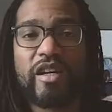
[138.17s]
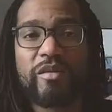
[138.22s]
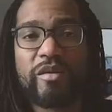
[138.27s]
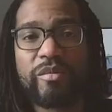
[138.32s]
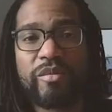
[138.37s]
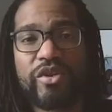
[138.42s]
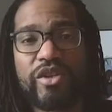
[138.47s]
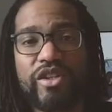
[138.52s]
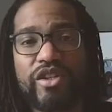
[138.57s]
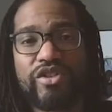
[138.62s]
have been
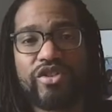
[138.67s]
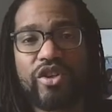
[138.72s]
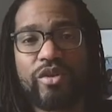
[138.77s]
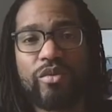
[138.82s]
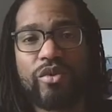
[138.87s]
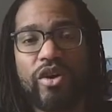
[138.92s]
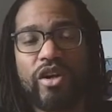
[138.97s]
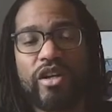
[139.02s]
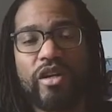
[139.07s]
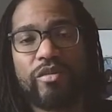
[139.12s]
putting a
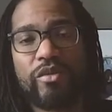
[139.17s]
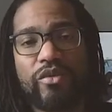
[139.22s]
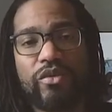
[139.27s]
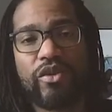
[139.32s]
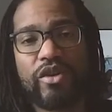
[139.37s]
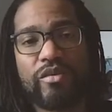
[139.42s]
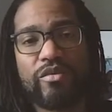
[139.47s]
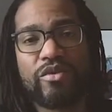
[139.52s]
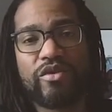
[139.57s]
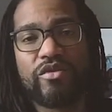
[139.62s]
turbo on it before
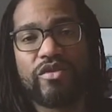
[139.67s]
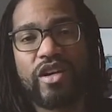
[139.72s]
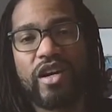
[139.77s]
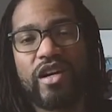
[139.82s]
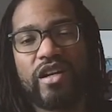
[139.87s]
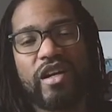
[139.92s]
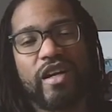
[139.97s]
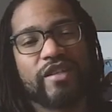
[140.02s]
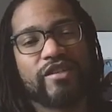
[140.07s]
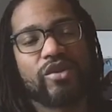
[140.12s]
he moved
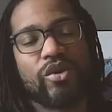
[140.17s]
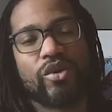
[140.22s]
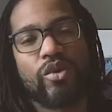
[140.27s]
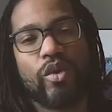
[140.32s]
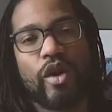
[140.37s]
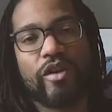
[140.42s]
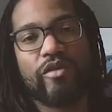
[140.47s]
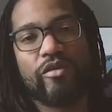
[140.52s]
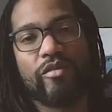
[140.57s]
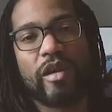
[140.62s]
on. I don't
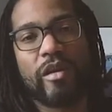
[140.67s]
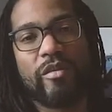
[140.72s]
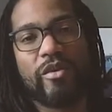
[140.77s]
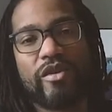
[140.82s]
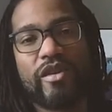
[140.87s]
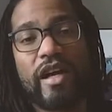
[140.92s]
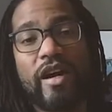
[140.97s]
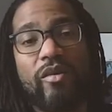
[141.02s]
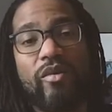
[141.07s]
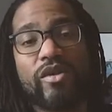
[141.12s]
quite remember.
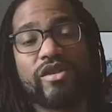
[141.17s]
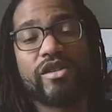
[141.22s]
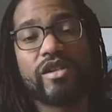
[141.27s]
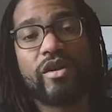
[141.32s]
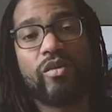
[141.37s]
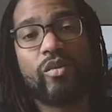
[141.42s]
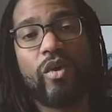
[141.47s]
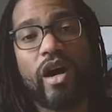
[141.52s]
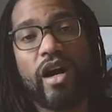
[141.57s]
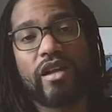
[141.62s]
That was a
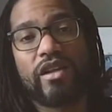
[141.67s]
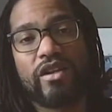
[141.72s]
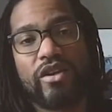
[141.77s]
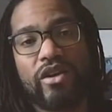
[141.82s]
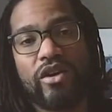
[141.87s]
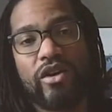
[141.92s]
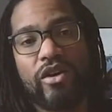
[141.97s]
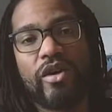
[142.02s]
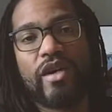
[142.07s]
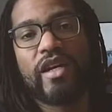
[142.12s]
while
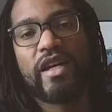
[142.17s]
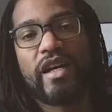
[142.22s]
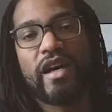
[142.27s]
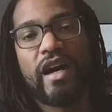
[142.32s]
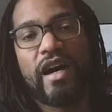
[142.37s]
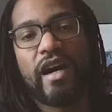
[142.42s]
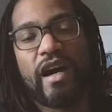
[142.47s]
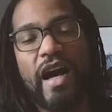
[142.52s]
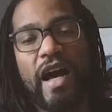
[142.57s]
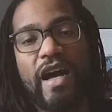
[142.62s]
ago.
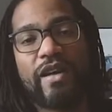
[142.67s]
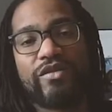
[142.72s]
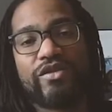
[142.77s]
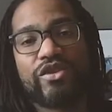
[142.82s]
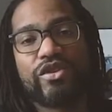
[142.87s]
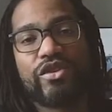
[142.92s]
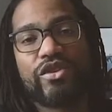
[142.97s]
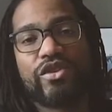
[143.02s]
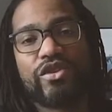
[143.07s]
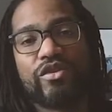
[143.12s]

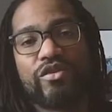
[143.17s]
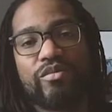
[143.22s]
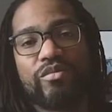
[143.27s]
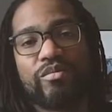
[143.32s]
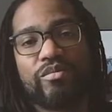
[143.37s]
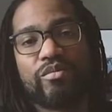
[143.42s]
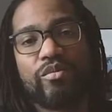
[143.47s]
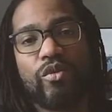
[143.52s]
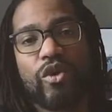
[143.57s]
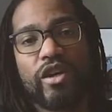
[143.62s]
After
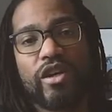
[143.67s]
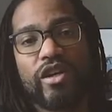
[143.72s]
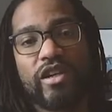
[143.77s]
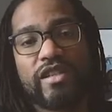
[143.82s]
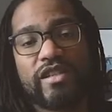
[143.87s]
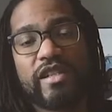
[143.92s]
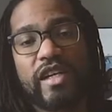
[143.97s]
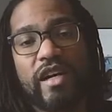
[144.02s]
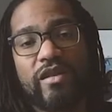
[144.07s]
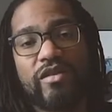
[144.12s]
working on
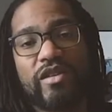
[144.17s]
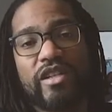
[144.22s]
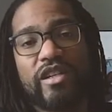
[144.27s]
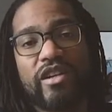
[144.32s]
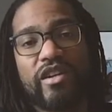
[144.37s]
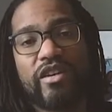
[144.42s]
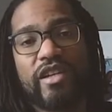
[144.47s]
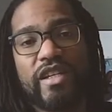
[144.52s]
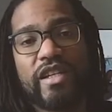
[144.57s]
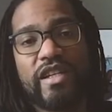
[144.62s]
his
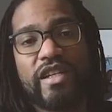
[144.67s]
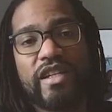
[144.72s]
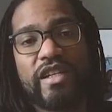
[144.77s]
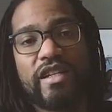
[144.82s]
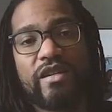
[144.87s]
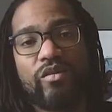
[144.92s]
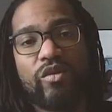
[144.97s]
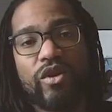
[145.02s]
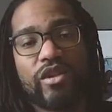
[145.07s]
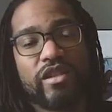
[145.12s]
Cavalier,
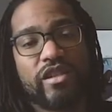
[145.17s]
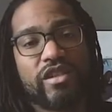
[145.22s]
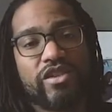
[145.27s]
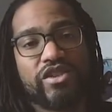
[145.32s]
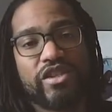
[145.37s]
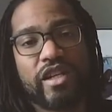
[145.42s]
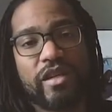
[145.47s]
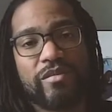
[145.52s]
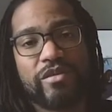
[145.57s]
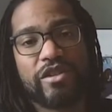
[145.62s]
he worked at a
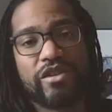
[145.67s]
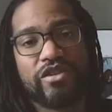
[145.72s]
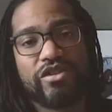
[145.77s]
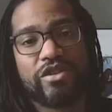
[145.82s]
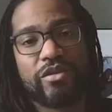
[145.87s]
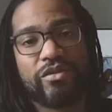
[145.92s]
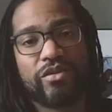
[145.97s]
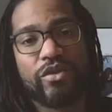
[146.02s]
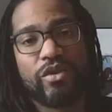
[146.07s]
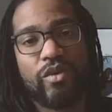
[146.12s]
GM
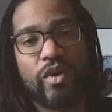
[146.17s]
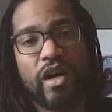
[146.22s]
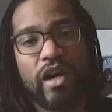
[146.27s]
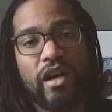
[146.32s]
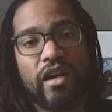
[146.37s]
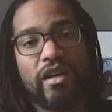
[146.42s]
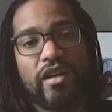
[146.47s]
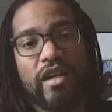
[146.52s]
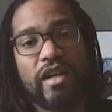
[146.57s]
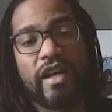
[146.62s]
dealership for a
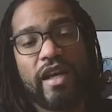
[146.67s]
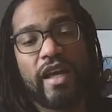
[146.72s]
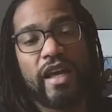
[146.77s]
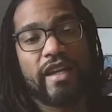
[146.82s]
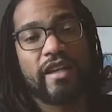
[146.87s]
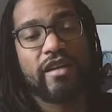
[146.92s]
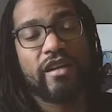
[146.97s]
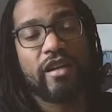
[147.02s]
while, ended